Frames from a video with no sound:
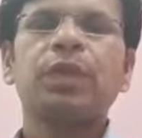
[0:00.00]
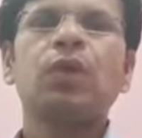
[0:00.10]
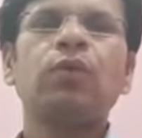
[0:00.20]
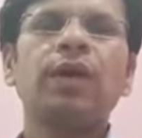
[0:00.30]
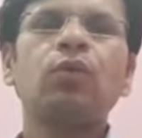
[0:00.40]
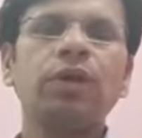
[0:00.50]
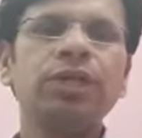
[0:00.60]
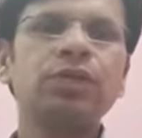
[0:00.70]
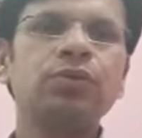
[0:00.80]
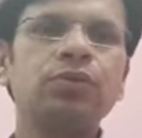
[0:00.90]
we are
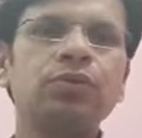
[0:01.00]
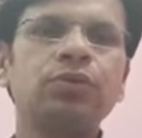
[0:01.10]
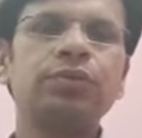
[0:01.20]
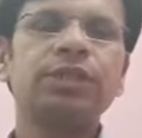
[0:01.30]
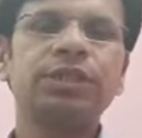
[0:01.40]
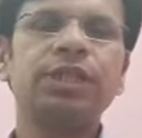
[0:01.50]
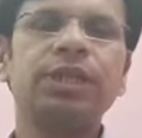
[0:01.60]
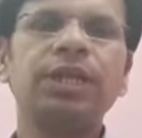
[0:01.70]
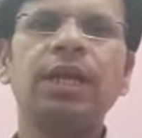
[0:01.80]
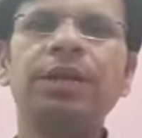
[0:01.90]
going to
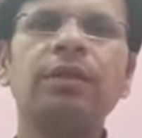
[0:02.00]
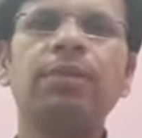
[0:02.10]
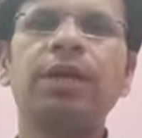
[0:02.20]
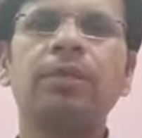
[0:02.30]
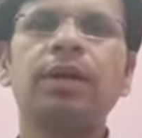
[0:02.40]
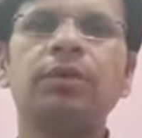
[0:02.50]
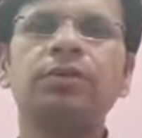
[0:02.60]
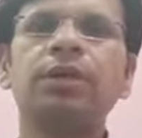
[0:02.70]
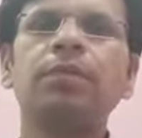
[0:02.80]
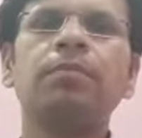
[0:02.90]
study a little bit
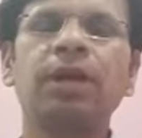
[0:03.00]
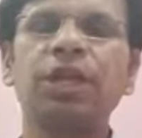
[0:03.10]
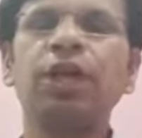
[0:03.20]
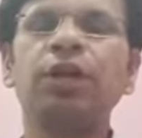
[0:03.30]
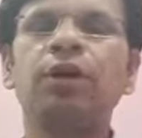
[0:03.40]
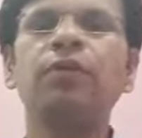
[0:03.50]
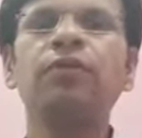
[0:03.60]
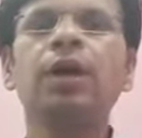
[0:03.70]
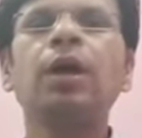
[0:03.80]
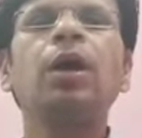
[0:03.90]
about Merchant of
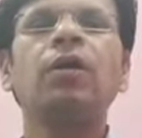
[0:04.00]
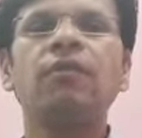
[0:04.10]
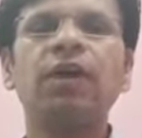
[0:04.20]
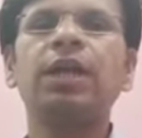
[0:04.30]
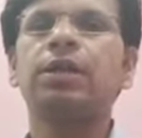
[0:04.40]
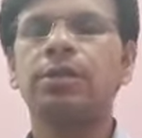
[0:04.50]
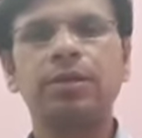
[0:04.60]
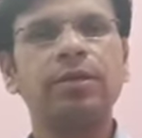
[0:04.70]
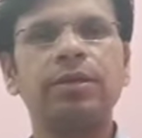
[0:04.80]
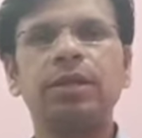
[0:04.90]
Venice.
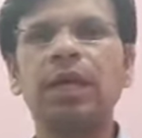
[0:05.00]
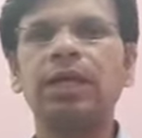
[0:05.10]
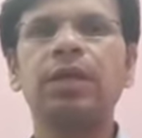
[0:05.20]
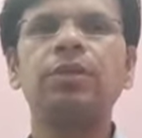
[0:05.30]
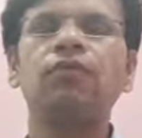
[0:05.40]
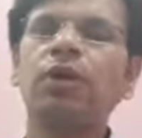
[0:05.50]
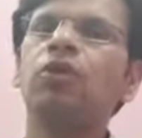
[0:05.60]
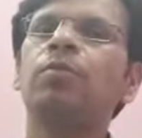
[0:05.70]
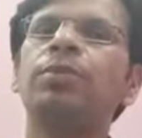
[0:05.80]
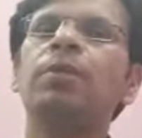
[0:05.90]
That is one
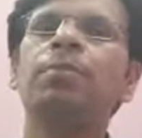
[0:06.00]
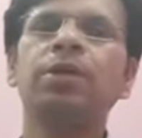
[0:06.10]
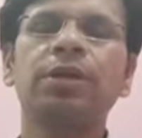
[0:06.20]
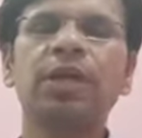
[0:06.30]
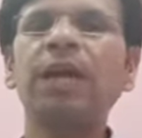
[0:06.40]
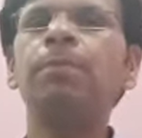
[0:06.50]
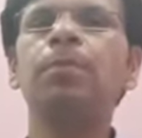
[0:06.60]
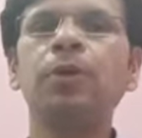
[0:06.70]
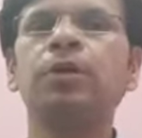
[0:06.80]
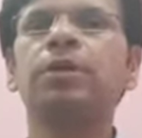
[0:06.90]
of the prescribed
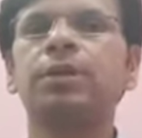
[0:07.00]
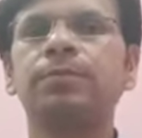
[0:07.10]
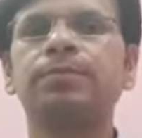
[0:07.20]
book